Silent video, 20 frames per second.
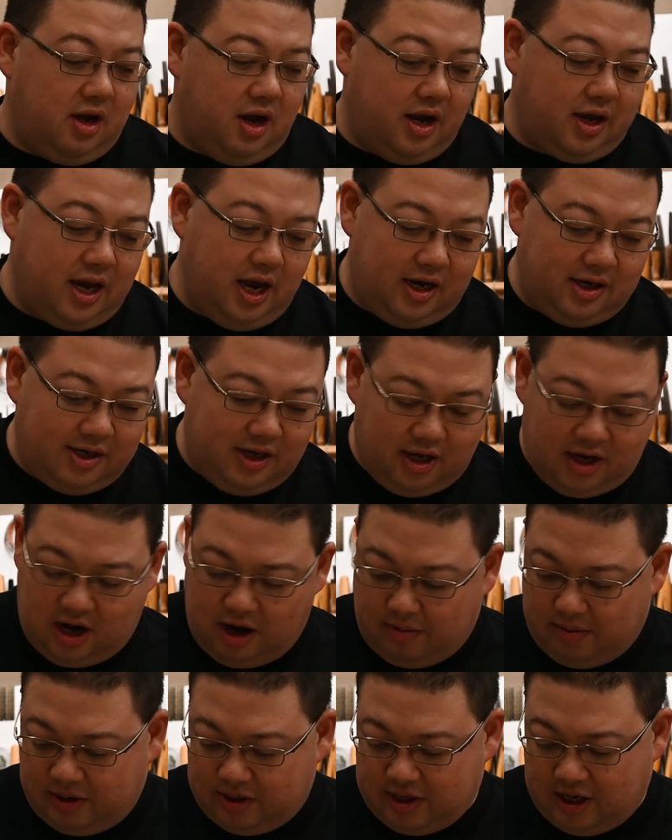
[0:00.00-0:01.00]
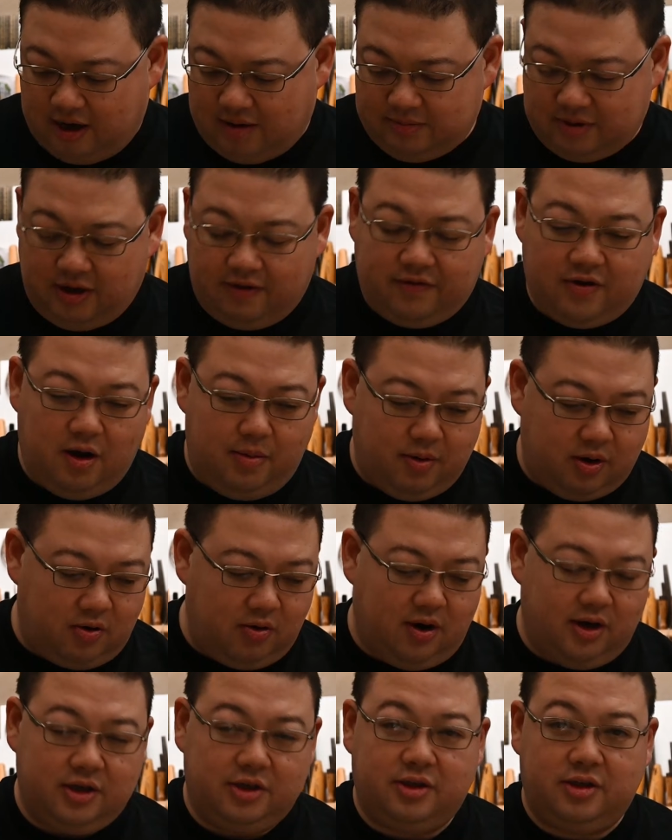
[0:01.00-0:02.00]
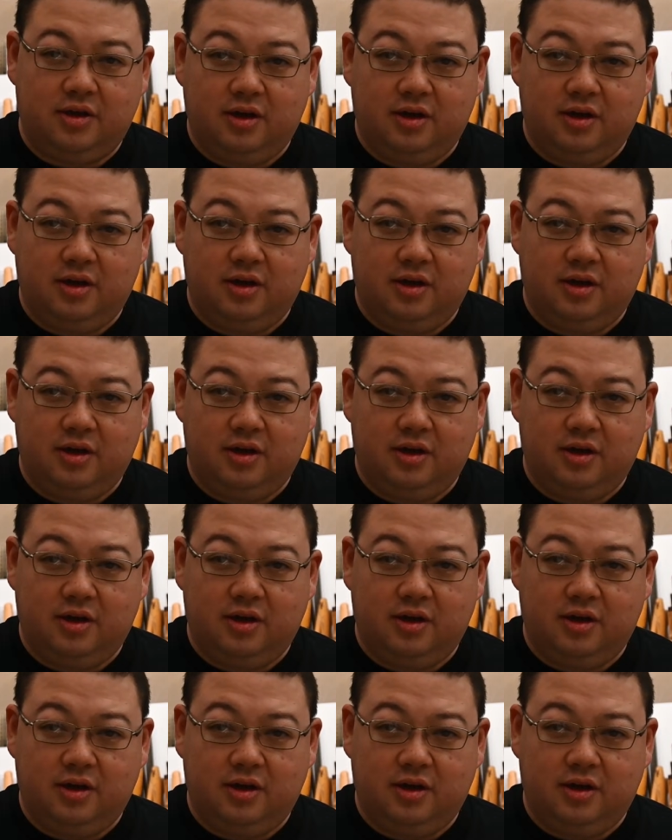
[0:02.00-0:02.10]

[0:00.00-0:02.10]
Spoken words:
I can't tell you how many times I've come across